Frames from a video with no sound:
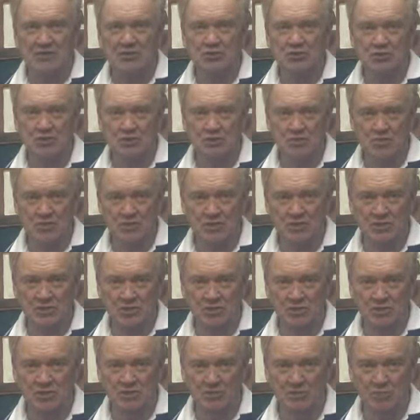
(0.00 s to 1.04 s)
She
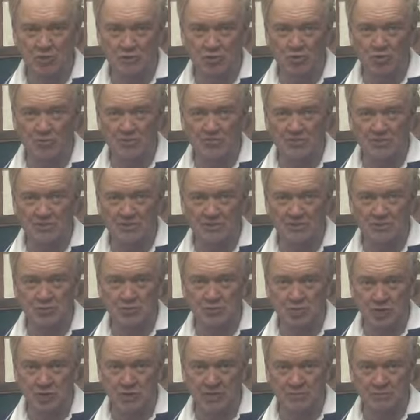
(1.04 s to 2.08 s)
recently moved into
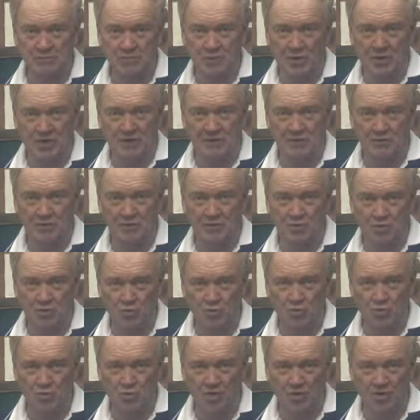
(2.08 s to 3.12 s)
John Brown's
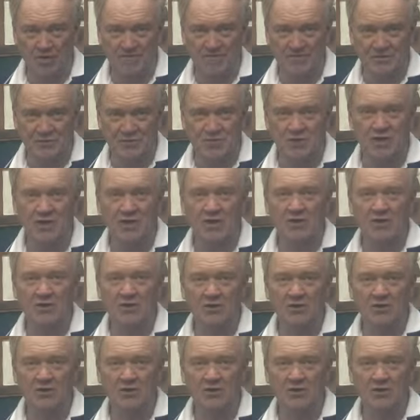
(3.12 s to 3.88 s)
old office